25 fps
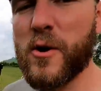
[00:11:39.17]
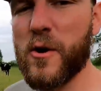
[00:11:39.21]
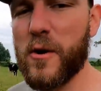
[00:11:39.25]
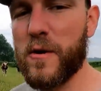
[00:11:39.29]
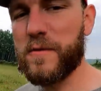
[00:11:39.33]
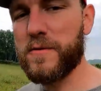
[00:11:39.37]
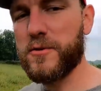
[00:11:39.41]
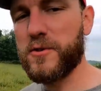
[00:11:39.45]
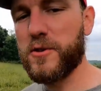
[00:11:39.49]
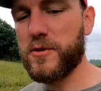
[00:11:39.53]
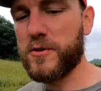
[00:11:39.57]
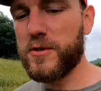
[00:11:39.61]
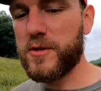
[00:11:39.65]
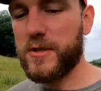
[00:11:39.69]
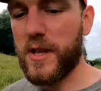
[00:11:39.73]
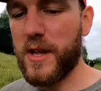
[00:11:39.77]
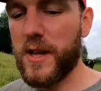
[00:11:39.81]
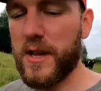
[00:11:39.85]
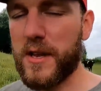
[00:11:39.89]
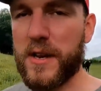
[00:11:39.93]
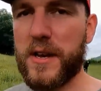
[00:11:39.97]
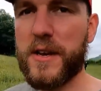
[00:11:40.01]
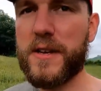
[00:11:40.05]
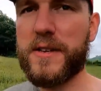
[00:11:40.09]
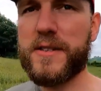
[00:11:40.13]
or if she'll
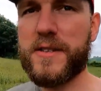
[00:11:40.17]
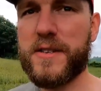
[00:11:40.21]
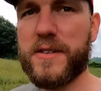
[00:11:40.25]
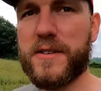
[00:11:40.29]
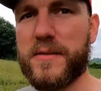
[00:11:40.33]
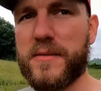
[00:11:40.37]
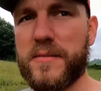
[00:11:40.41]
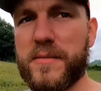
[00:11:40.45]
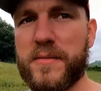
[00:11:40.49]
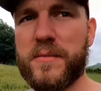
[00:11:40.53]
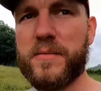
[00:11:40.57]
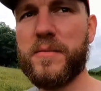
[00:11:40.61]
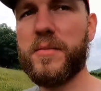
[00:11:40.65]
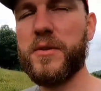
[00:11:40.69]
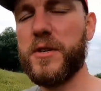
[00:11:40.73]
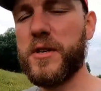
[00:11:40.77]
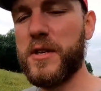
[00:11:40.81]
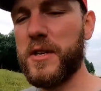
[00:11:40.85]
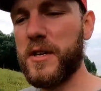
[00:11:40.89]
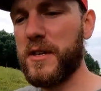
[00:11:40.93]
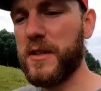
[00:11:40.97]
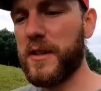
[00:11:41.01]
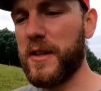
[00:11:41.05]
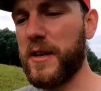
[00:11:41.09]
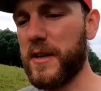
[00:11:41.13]
stay nice and
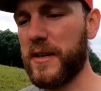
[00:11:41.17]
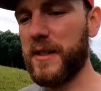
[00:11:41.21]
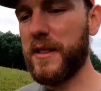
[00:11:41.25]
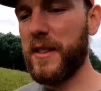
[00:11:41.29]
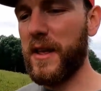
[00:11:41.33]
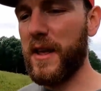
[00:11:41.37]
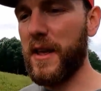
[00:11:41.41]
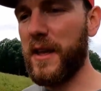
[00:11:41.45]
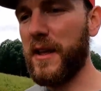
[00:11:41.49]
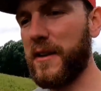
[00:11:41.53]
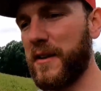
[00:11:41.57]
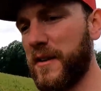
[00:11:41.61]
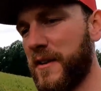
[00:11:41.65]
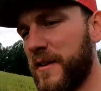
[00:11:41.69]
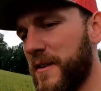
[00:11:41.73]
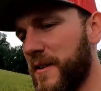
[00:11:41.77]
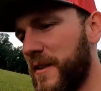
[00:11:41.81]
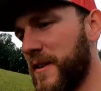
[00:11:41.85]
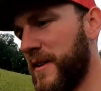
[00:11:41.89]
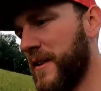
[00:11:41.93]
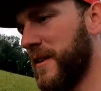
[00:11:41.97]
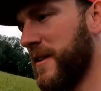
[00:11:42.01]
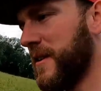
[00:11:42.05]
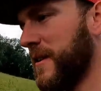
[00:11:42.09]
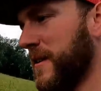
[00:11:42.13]
petite like that.
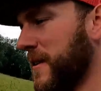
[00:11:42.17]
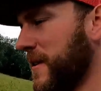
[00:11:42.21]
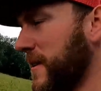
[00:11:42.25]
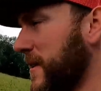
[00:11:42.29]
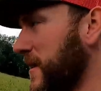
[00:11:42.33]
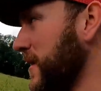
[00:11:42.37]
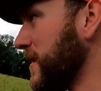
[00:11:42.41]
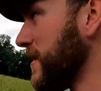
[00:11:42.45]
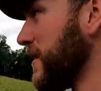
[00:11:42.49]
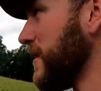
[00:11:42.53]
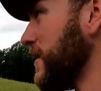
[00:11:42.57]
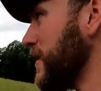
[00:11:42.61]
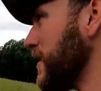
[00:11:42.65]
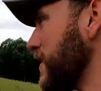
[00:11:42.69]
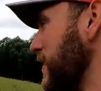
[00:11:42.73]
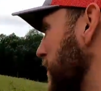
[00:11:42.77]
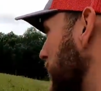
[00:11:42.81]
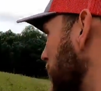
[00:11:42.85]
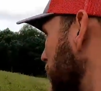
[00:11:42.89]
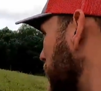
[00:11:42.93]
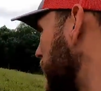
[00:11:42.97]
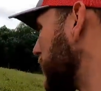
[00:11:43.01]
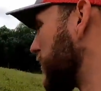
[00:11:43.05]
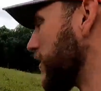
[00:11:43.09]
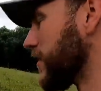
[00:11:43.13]

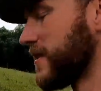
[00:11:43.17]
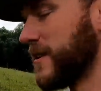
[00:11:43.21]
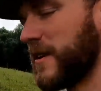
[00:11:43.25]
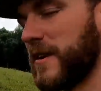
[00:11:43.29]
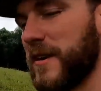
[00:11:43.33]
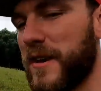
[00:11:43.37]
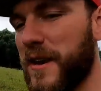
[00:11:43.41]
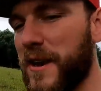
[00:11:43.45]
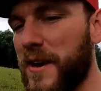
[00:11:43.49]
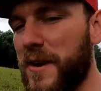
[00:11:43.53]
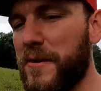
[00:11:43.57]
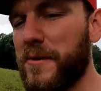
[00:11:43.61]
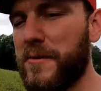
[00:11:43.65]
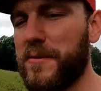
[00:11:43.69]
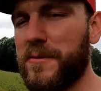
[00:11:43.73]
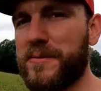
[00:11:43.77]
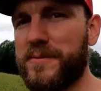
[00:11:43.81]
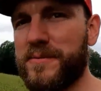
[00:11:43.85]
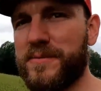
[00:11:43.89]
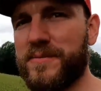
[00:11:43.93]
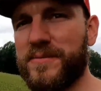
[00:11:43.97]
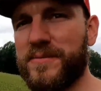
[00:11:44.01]
Good looking cow.